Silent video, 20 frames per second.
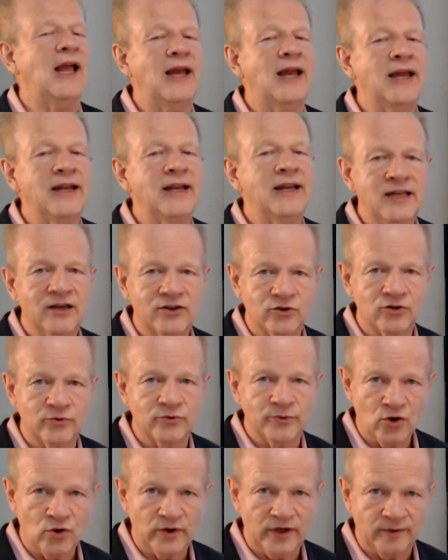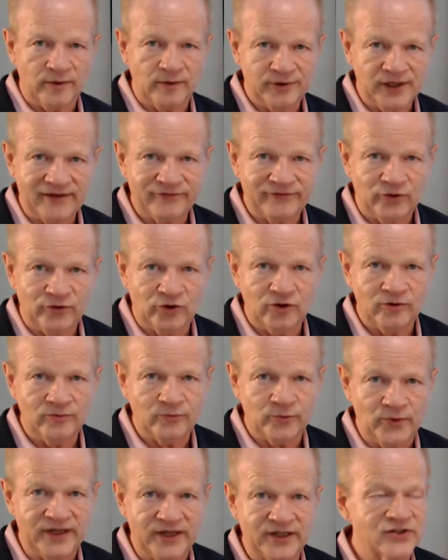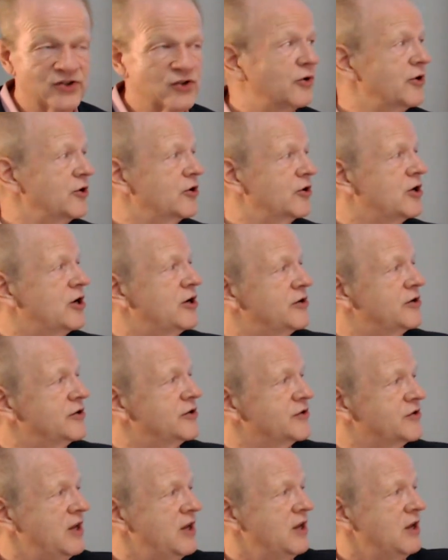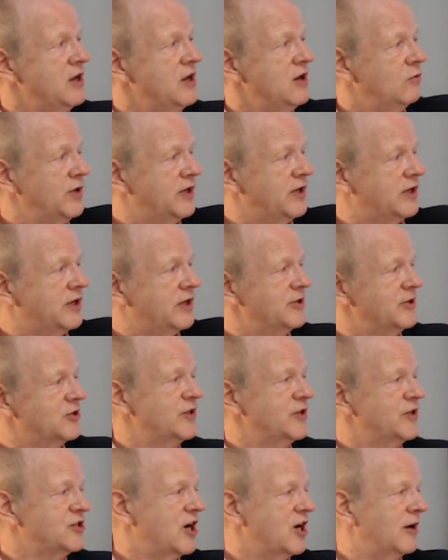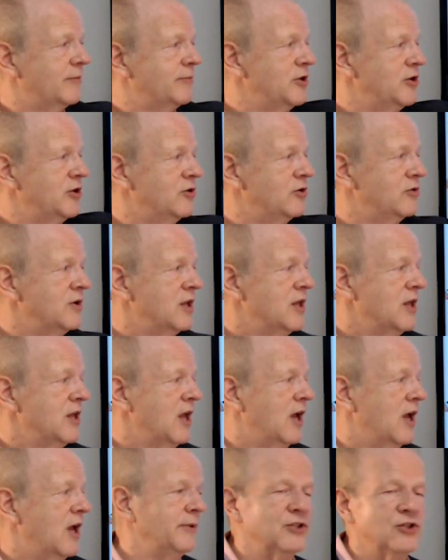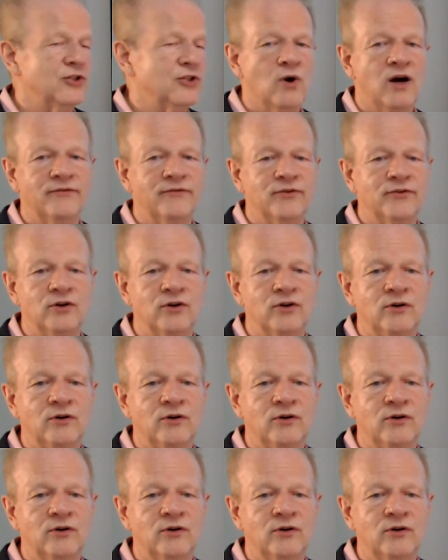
any other recording platform, we can score your calls, we can mystery shop you, and we do offer